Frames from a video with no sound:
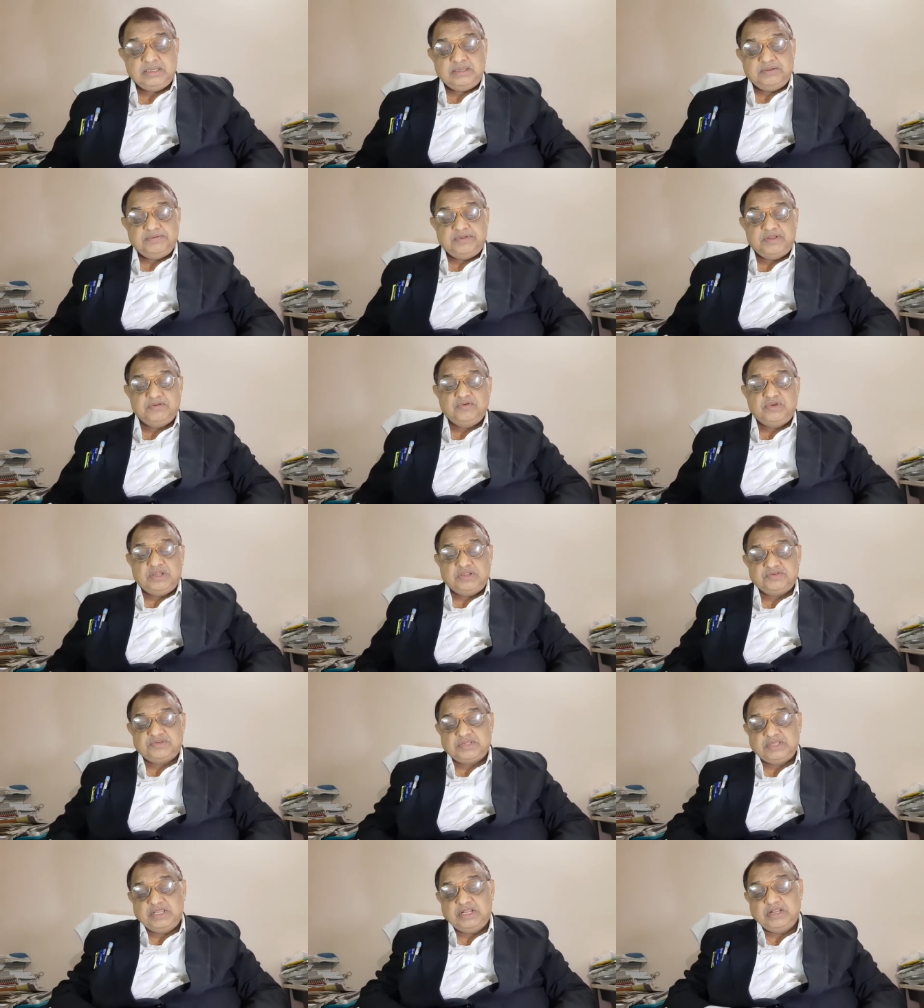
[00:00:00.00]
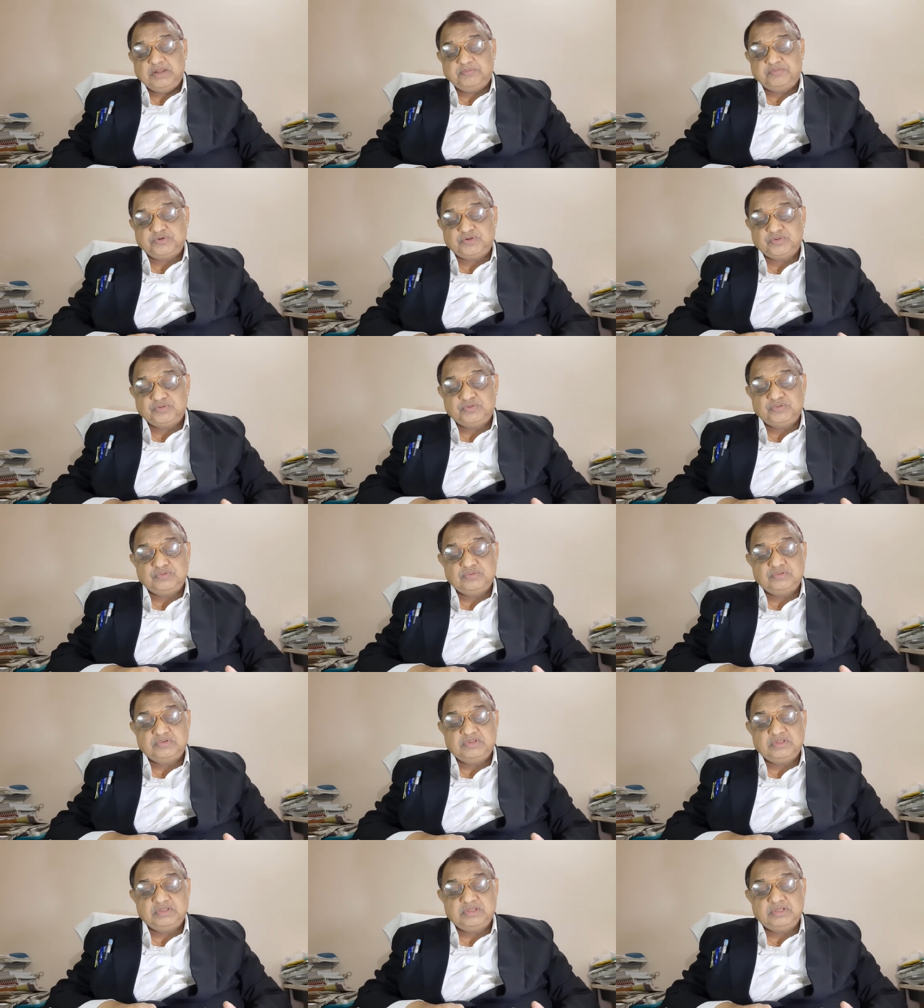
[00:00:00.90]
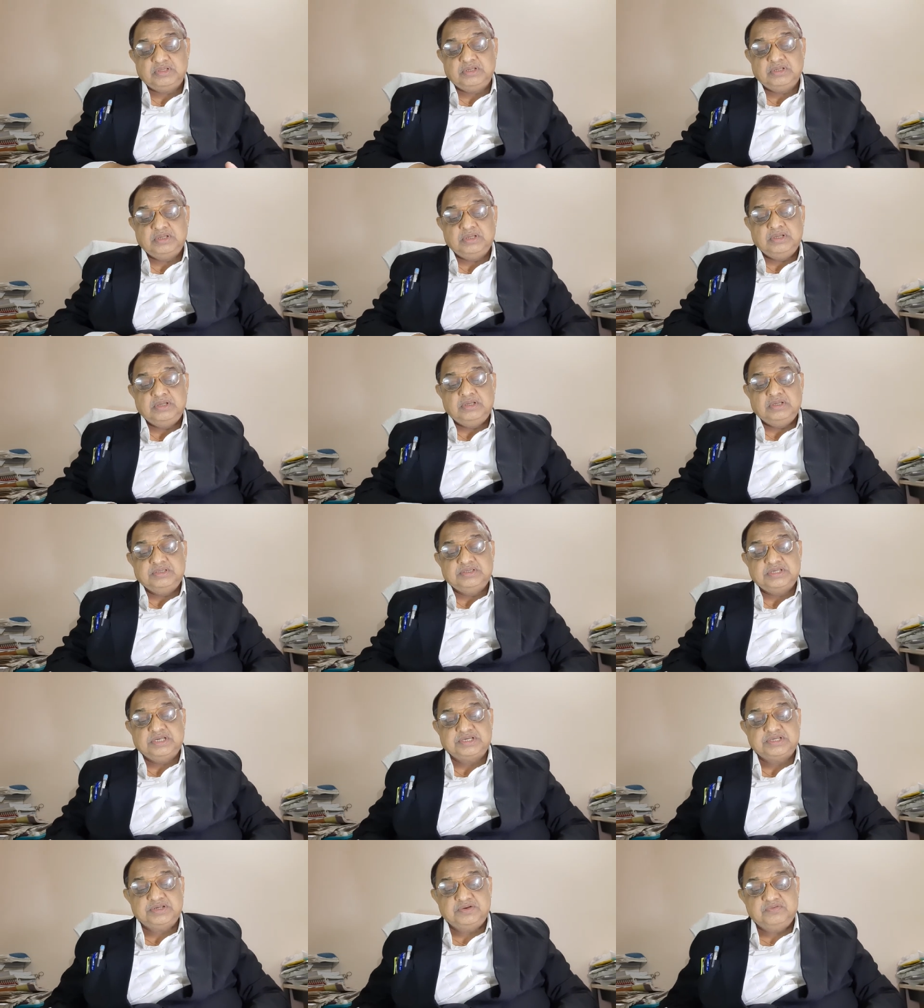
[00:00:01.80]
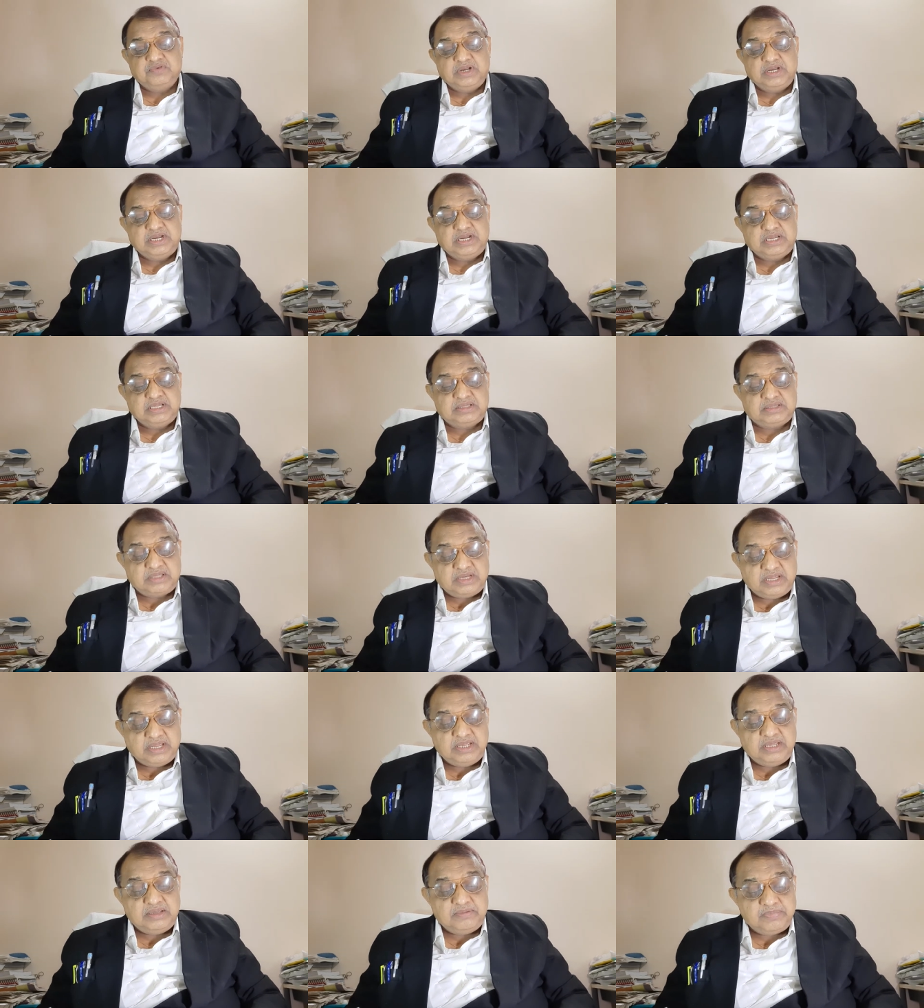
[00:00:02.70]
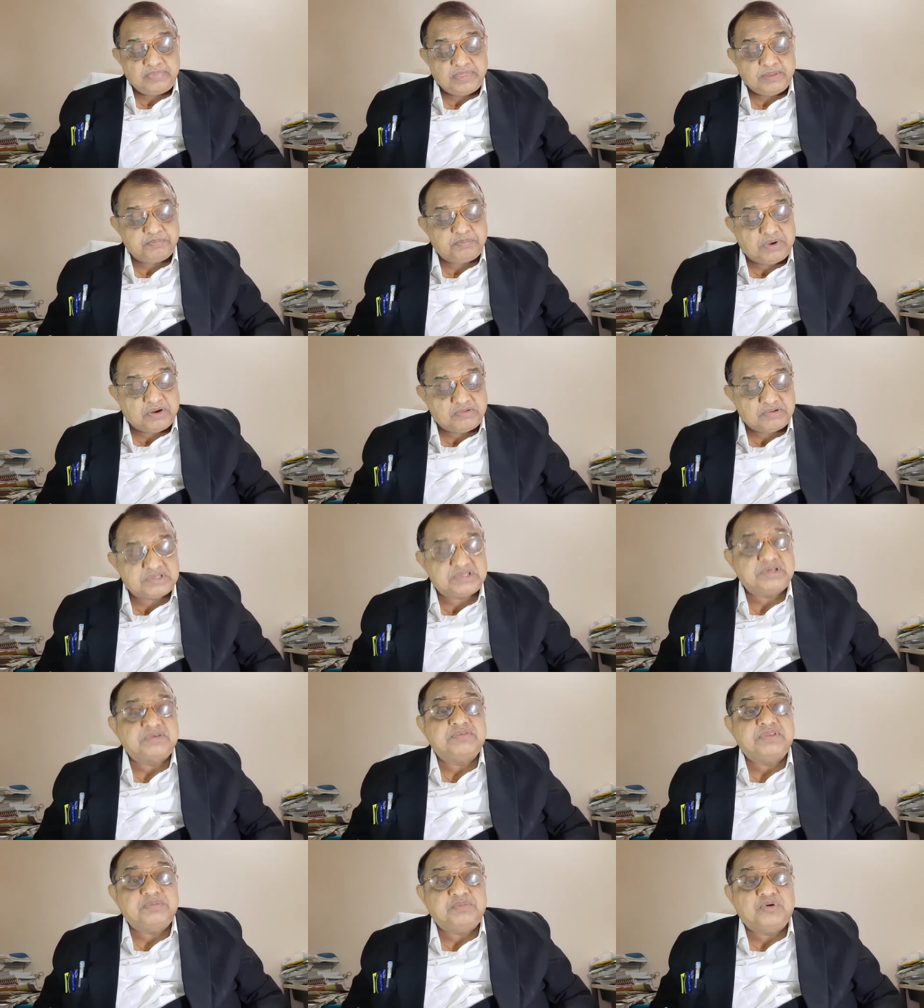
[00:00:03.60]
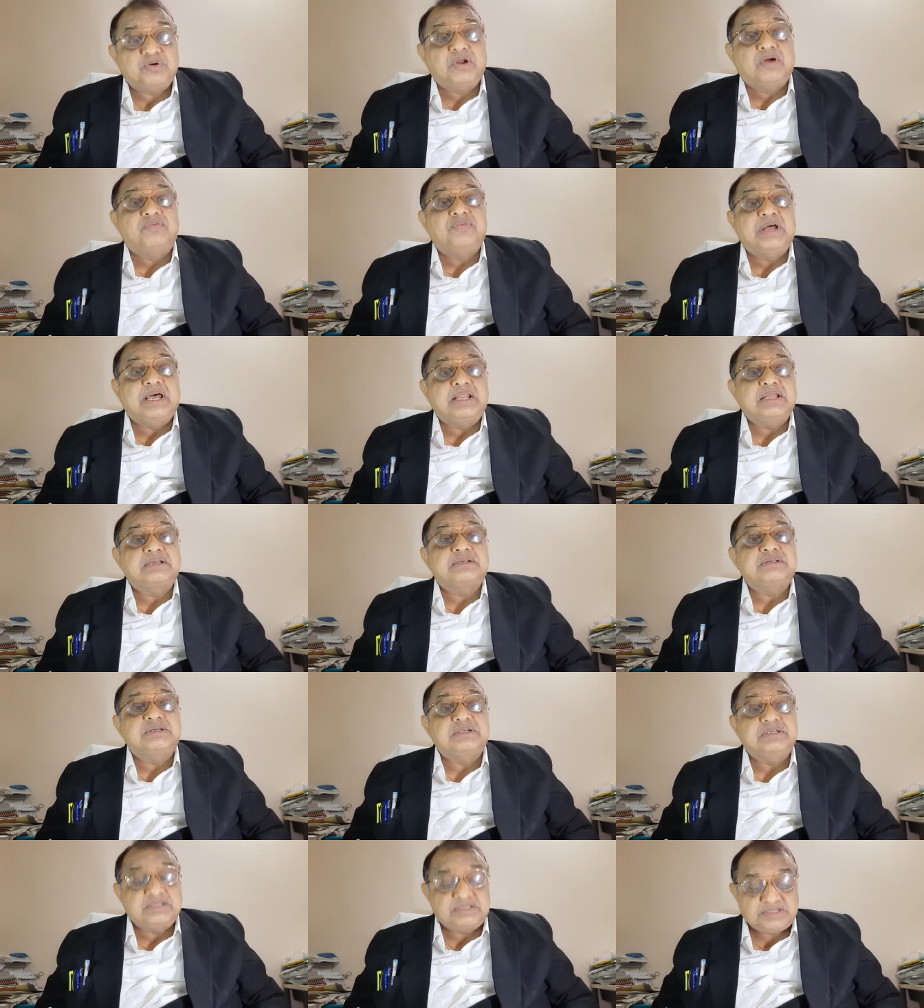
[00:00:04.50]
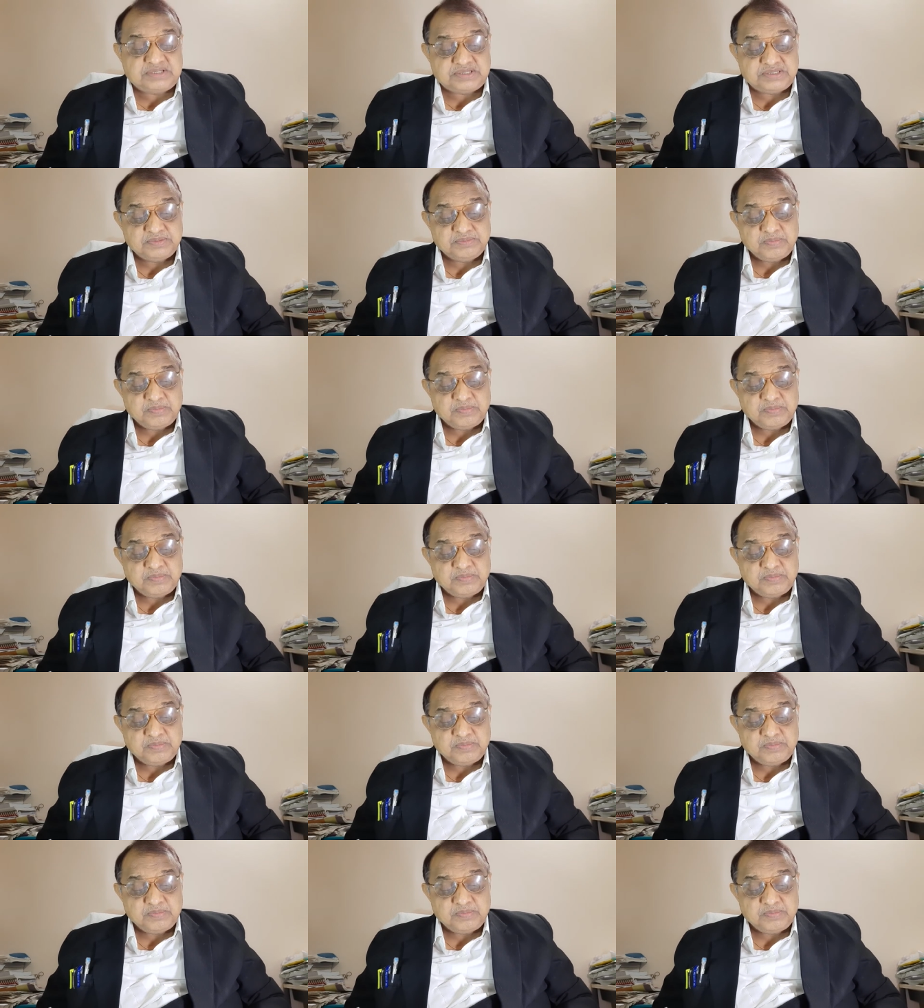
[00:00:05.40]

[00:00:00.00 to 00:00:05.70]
where we have seen up to section 183, the powers of the Board of Directors